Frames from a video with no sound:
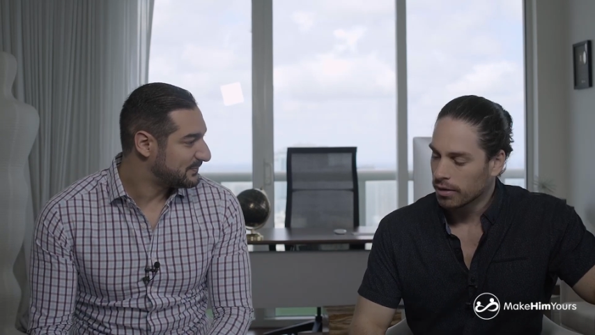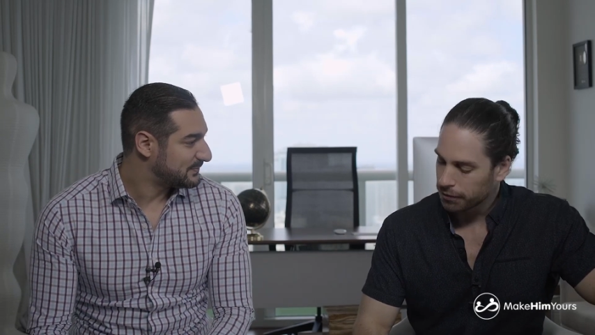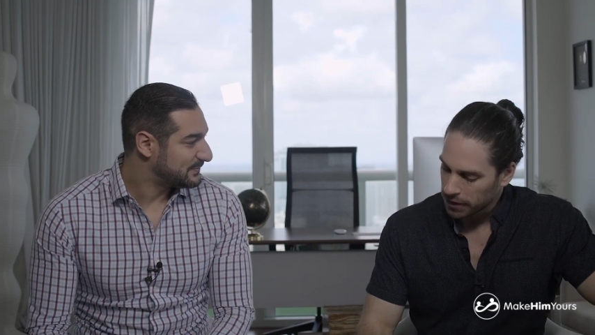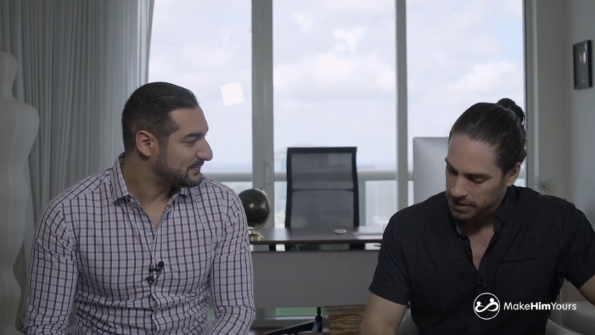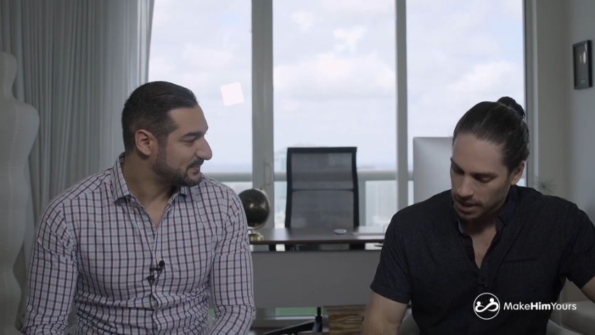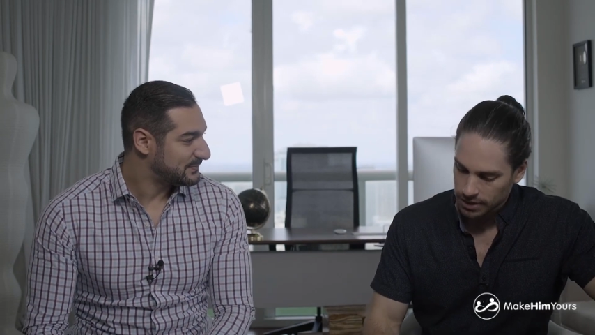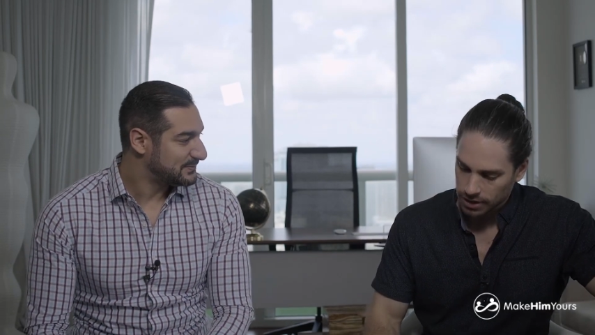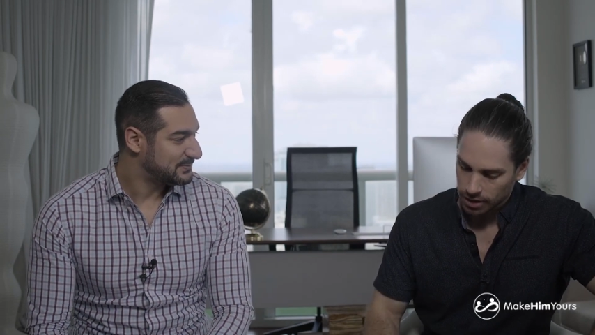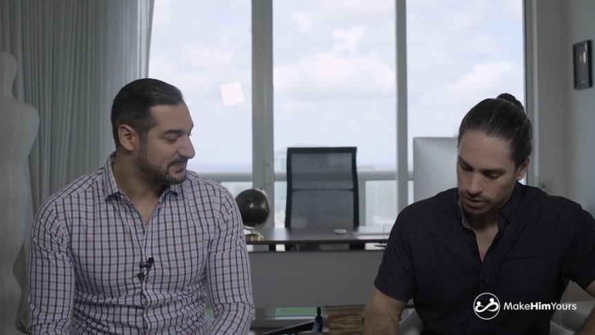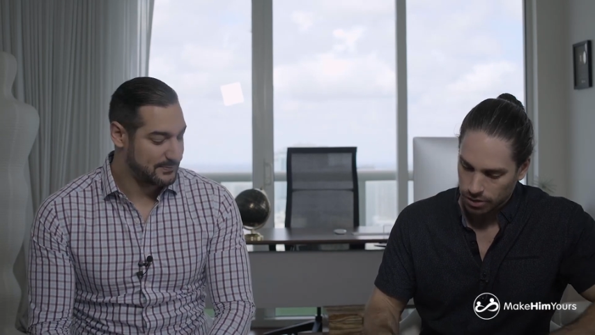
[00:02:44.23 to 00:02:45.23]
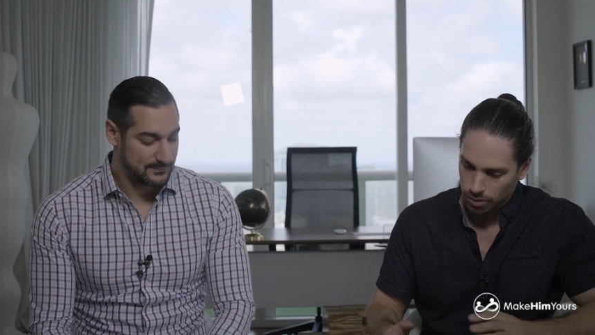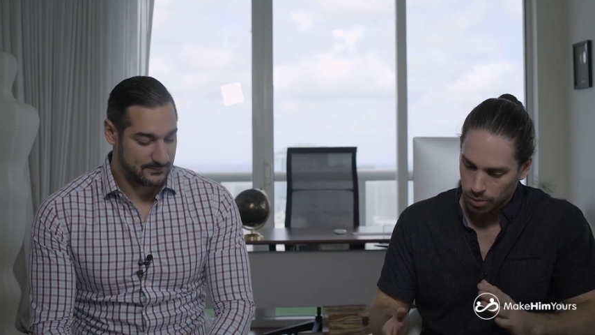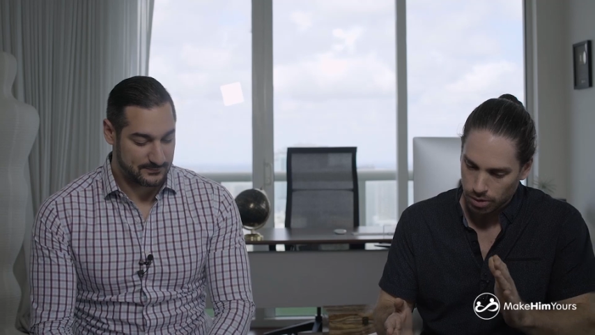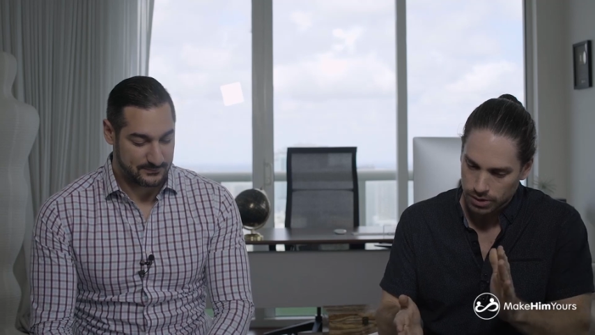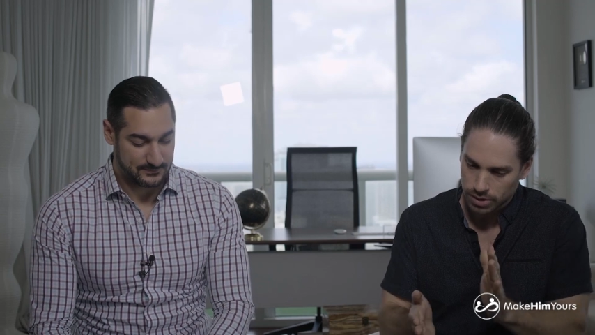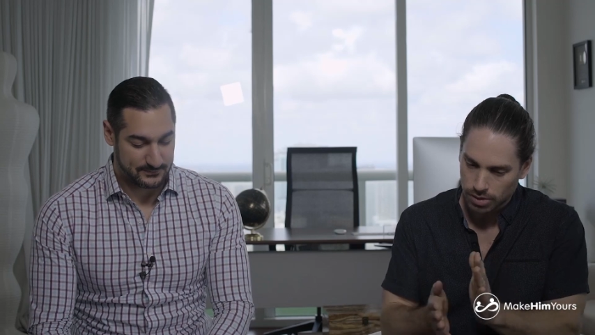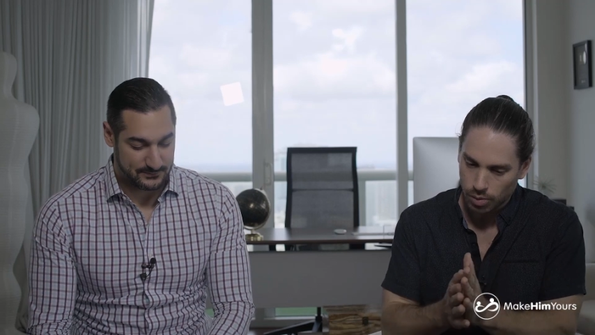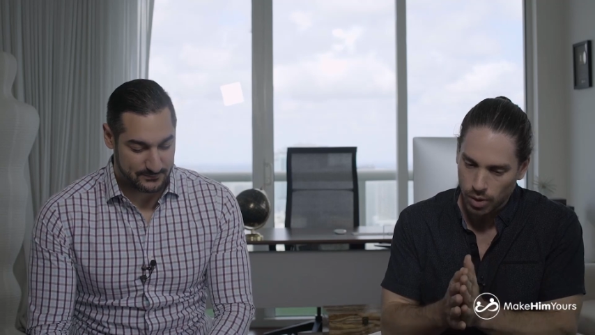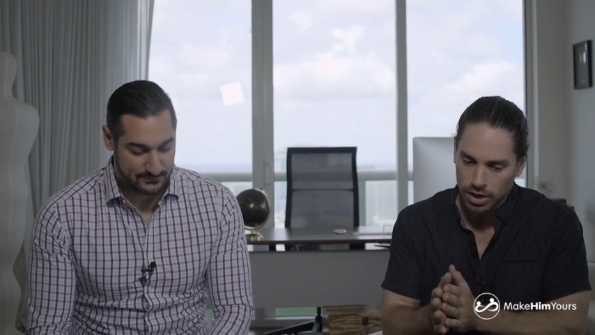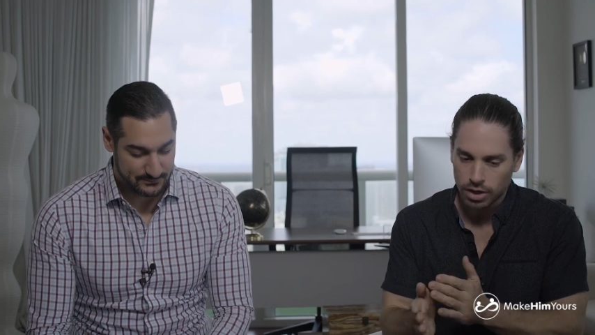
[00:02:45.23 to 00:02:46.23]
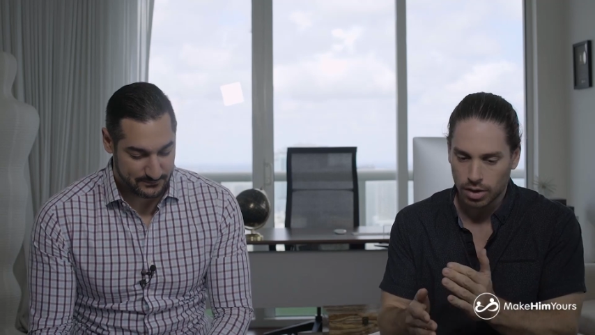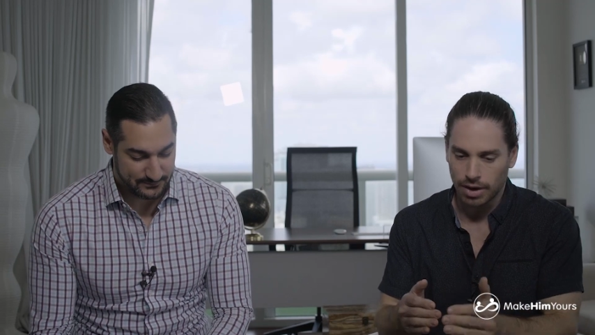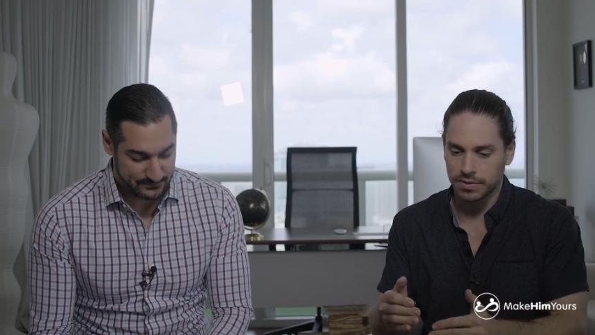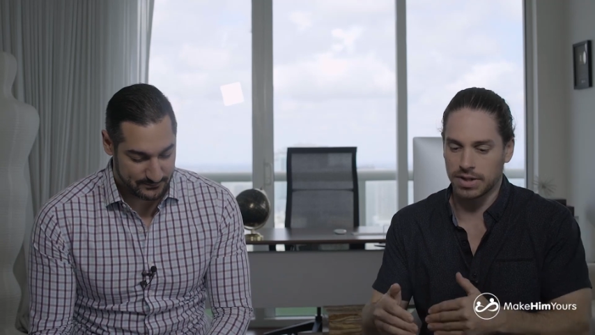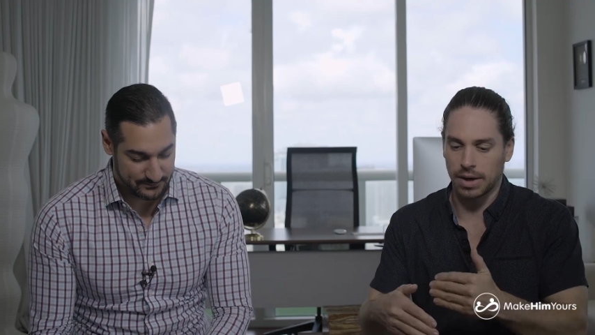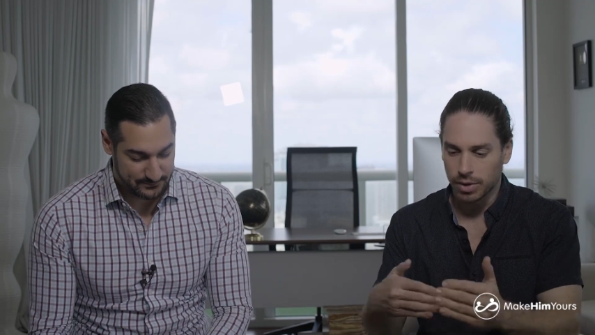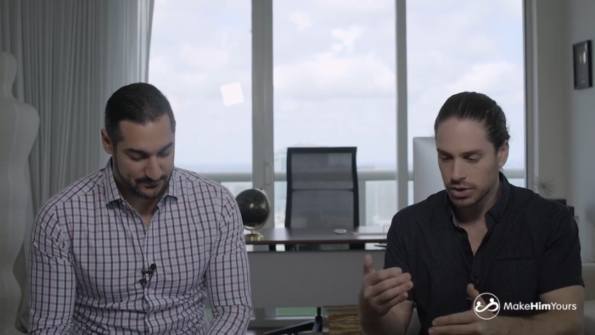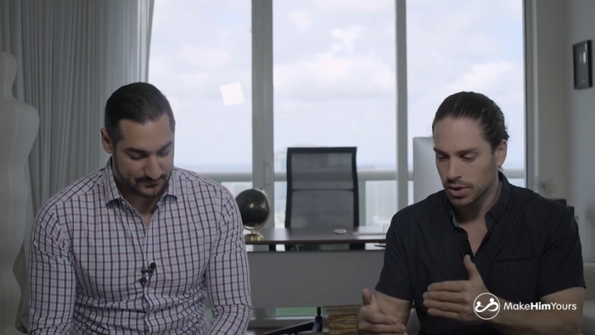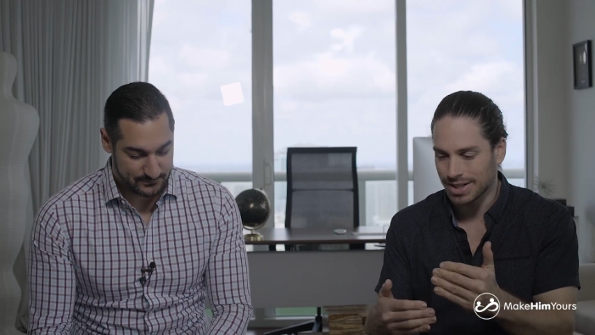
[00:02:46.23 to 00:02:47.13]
Speaker 1: Fantastic. And so where do you go after that? Once you